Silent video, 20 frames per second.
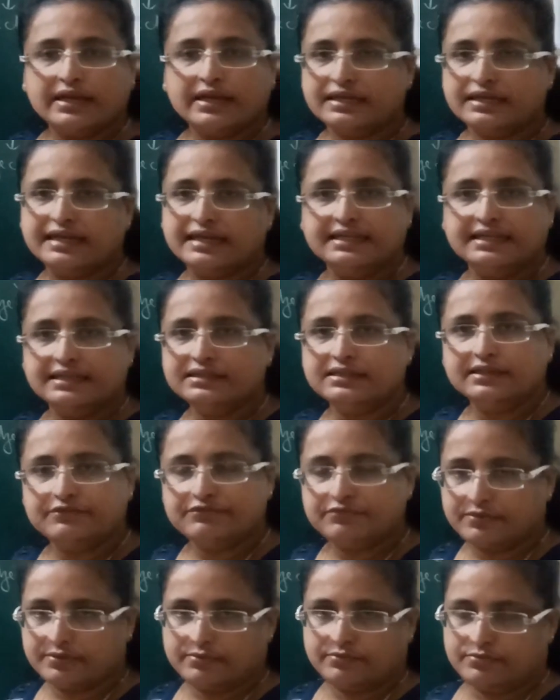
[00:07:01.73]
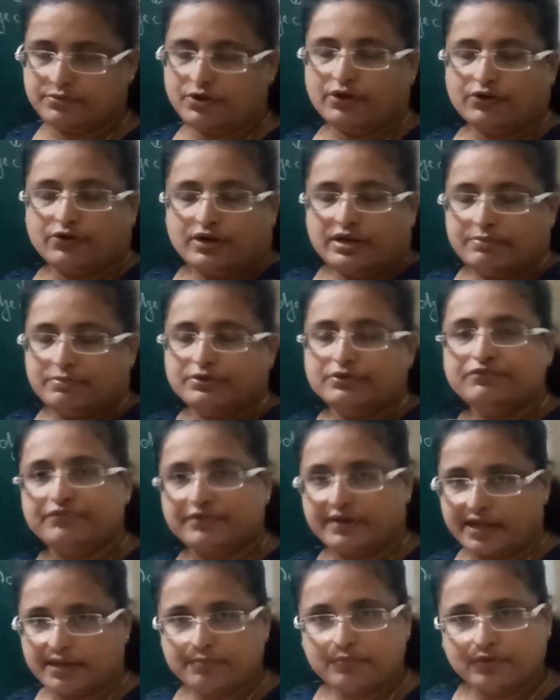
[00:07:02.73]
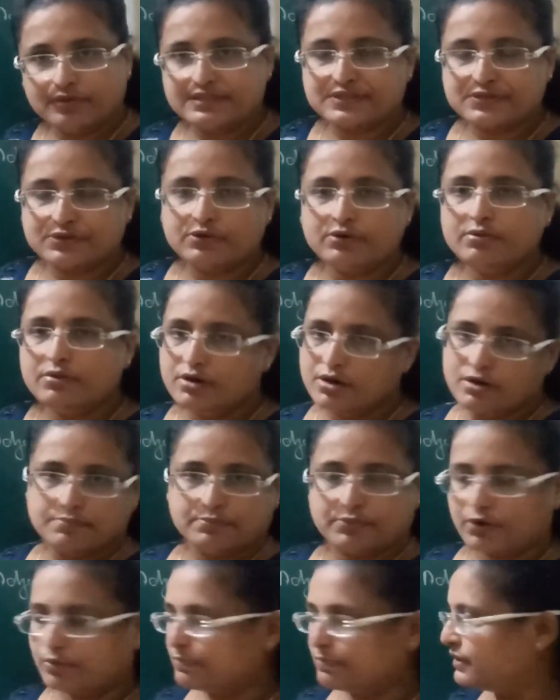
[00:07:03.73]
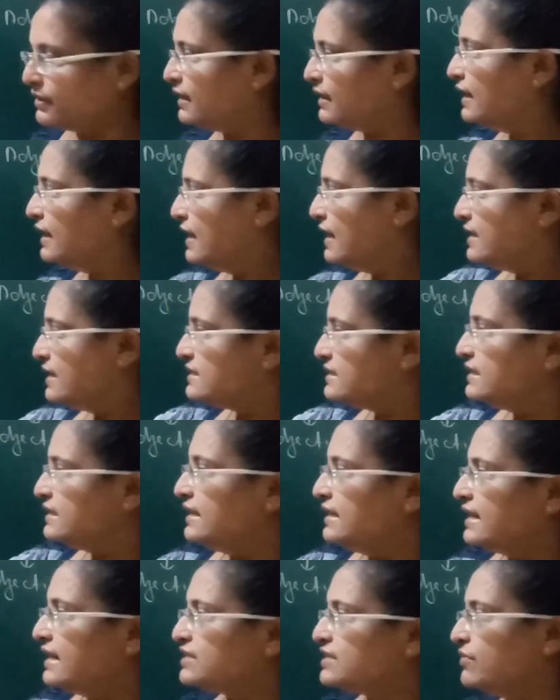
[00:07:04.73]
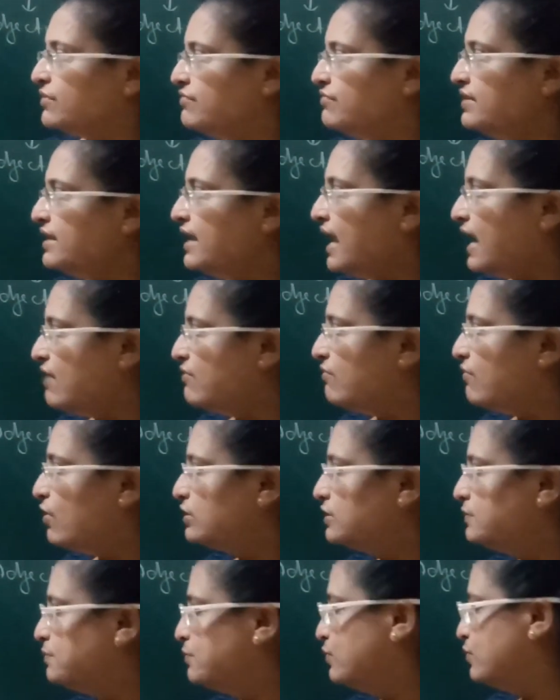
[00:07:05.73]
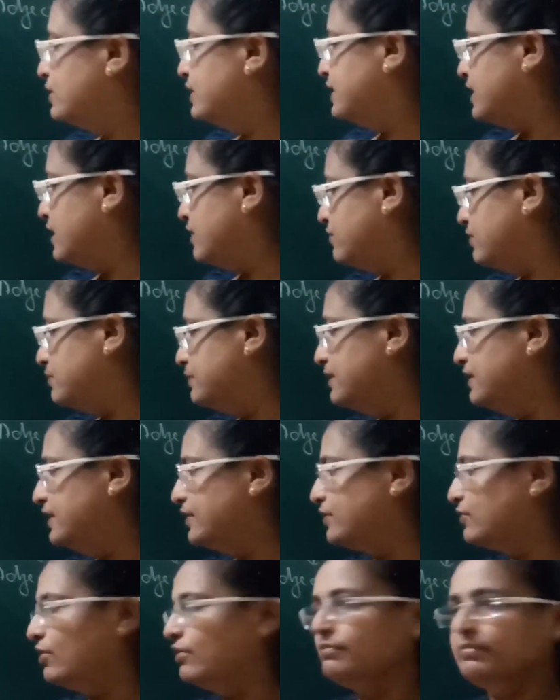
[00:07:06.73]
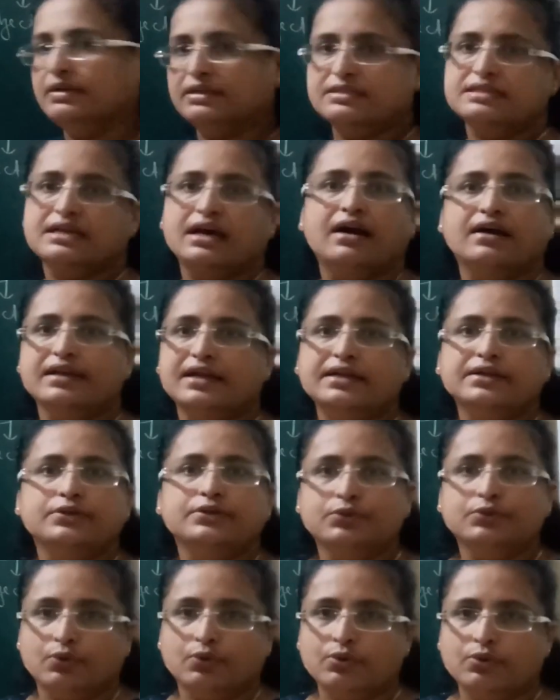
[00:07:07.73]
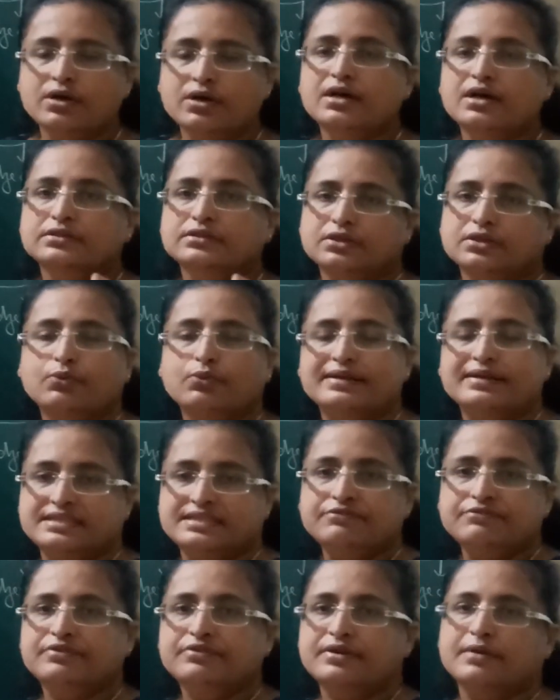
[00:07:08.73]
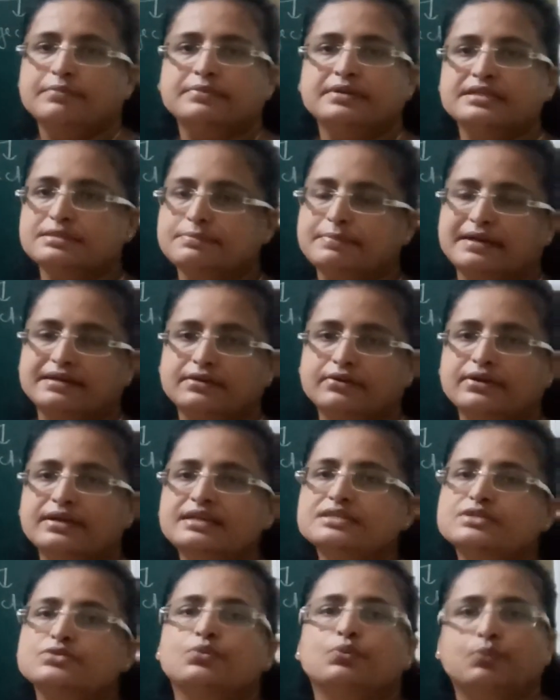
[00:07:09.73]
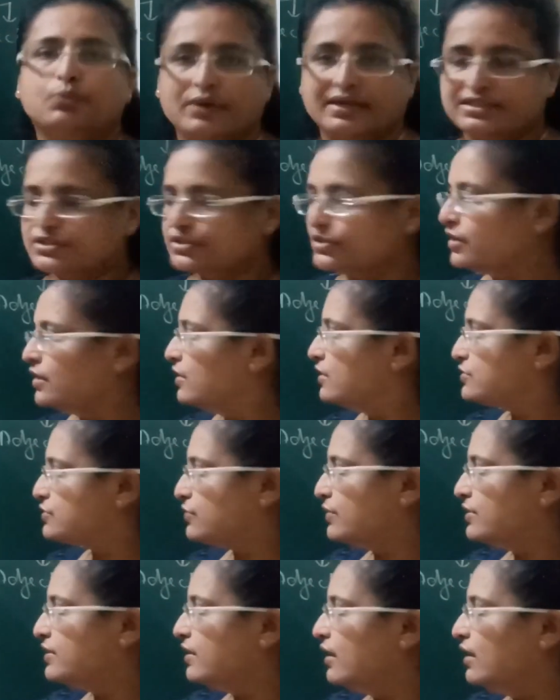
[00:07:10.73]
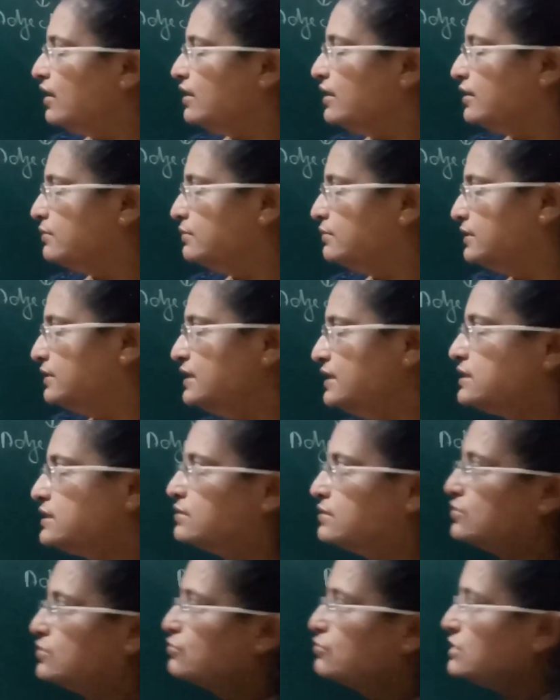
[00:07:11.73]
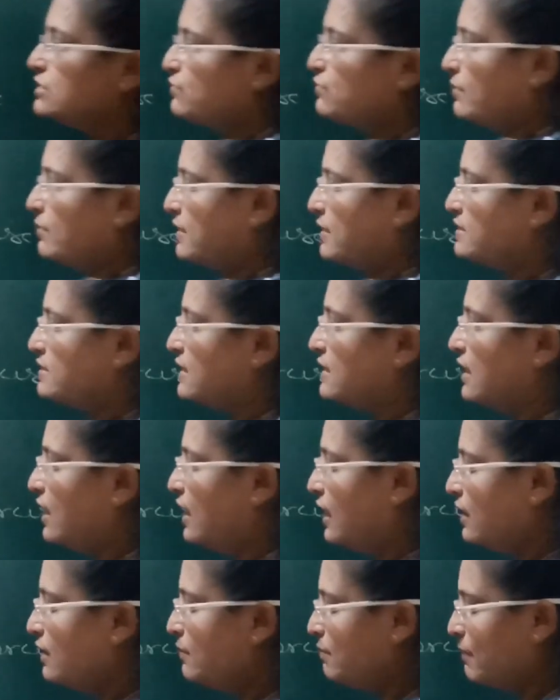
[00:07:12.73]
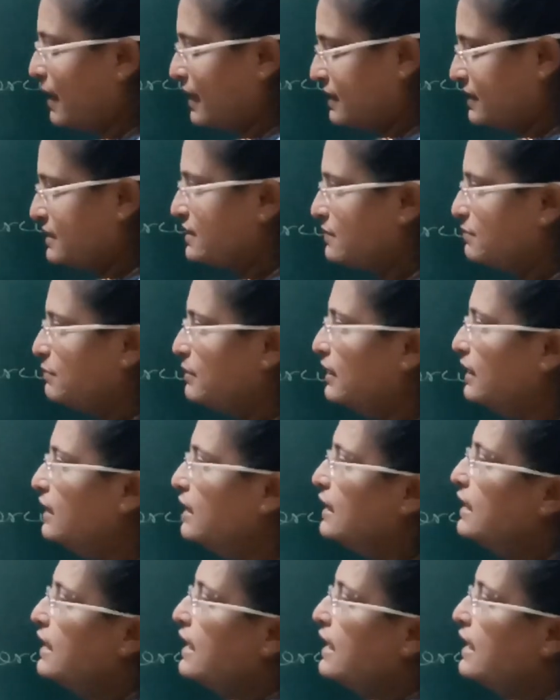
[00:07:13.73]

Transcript: getting that, you are not able to frame also properly. See the next one, we have what pool in our building complex. Again, no, the question framed is better is which. So here these two swimmings are participle,